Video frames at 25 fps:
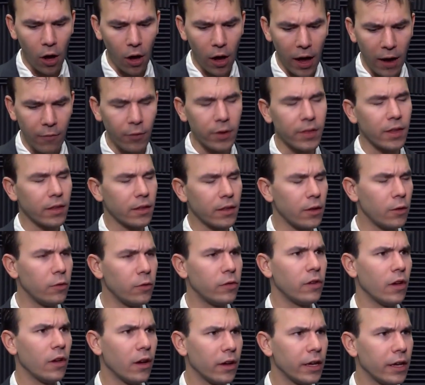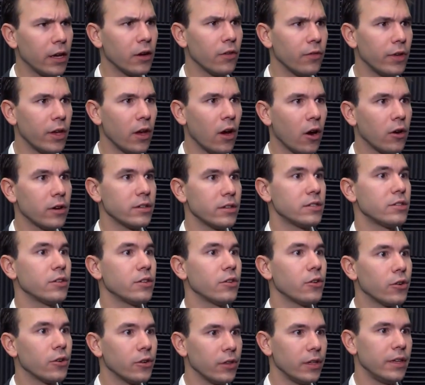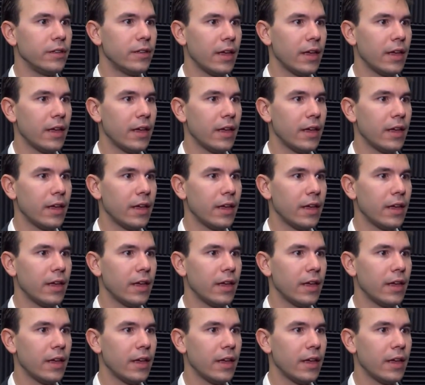everything that you see on Gear VR is still early